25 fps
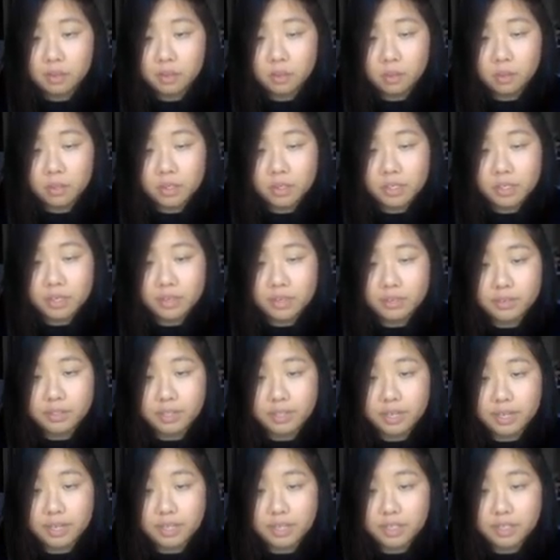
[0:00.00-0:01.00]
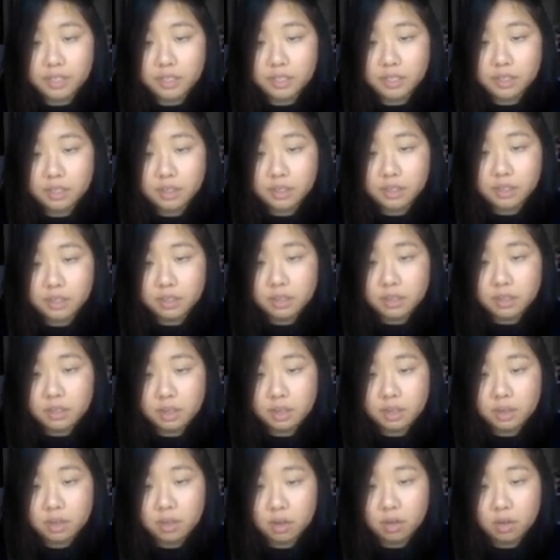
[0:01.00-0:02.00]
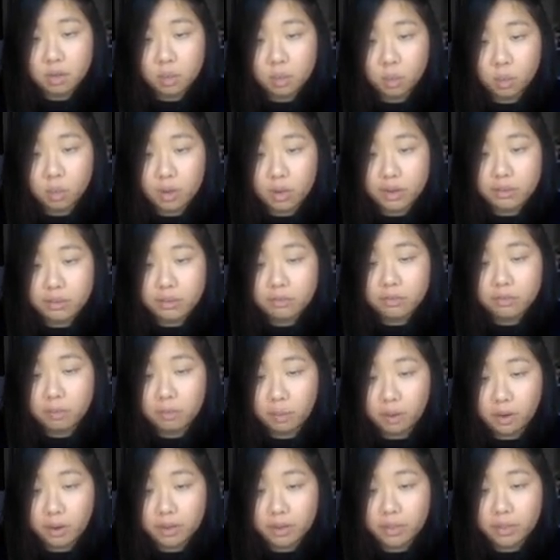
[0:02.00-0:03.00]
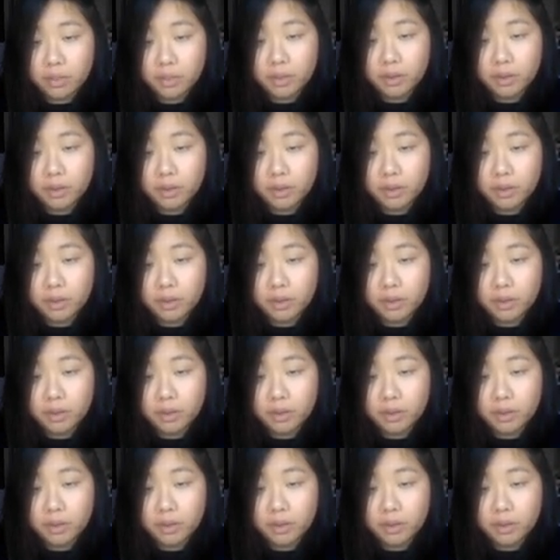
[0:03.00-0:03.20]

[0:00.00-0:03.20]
Which gives us 1/4